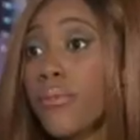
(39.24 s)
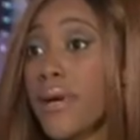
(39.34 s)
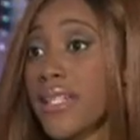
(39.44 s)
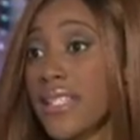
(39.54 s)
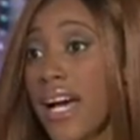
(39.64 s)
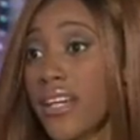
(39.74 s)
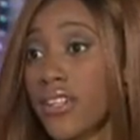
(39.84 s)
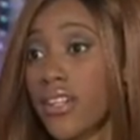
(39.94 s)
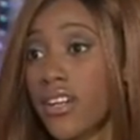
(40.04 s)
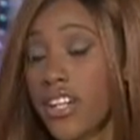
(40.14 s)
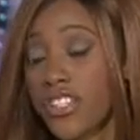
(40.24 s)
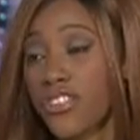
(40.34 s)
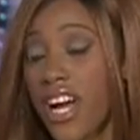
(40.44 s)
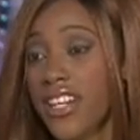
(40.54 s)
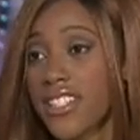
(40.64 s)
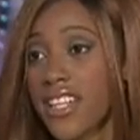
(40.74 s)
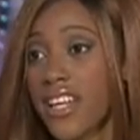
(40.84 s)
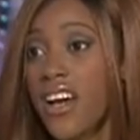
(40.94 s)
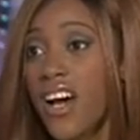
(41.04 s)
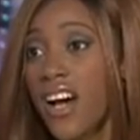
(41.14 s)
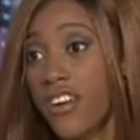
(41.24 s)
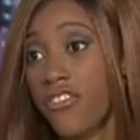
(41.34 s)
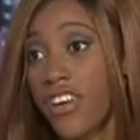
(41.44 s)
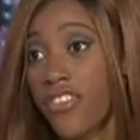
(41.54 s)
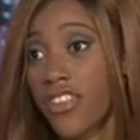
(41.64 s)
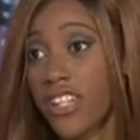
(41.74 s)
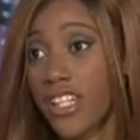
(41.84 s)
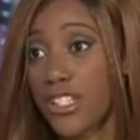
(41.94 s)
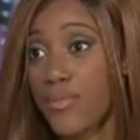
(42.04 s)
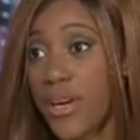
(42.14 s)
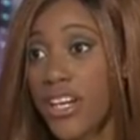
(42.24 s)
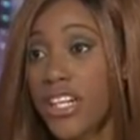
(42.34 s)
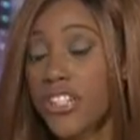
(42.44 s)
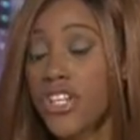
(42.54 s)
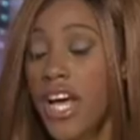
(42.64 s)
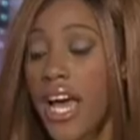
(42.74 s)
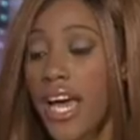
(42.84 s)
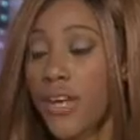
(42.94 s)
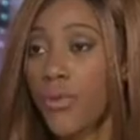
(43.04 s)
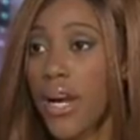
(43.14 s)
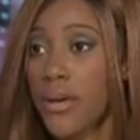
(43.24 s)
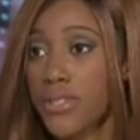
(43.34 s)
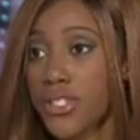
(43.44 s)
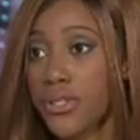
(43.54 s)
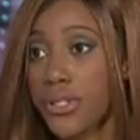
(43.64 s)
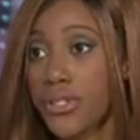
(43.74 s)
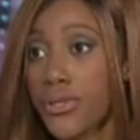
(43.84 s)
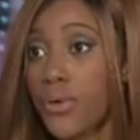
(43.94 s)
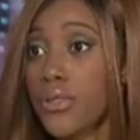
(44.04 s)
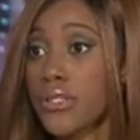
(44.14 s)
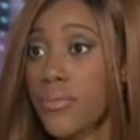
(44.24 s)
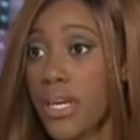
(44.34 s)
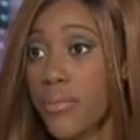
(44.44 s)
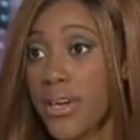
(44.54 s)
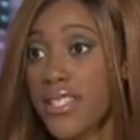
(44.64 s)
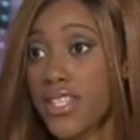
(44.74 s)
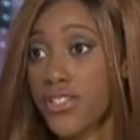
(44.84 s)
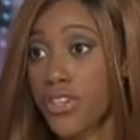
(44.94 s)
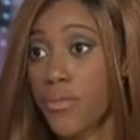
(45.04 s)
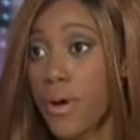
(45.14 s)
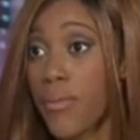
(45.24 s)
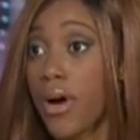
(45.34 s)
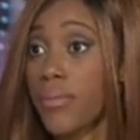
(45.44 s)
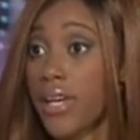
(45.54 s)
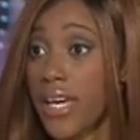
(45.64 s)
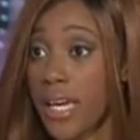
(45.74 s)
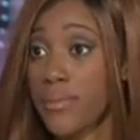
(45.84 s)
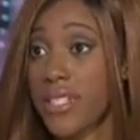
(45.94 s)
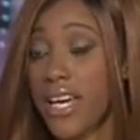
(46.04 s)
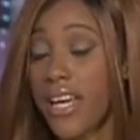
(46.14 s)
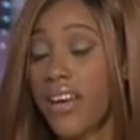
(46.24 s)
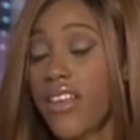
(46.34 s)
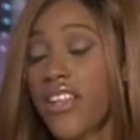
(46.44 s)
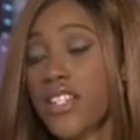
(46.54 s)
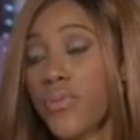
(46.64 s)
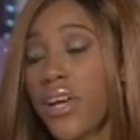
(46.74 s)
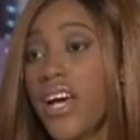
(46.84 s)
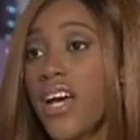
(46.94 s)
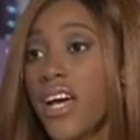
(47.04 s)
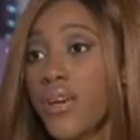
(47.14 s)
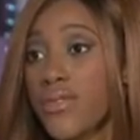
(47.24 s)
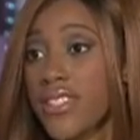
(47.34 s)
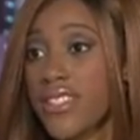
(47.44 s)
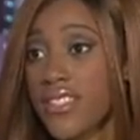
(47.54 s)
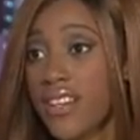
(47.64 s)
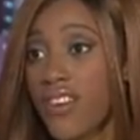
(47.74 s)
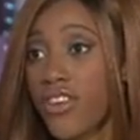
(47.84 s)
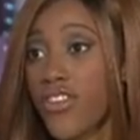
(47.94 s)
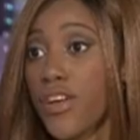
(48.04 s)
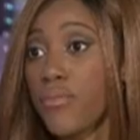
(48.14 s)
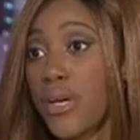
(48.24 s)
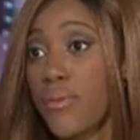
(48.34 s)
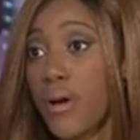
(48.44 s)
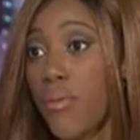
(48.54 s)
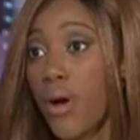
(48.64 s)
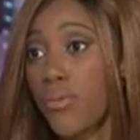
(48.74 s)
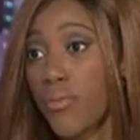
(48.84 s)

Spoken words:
My dad contracted it unfaithfully in his marriage. And when I was 2 years old and me and my sister and my mom came to Canada, that's when it was discovered that me and my mom were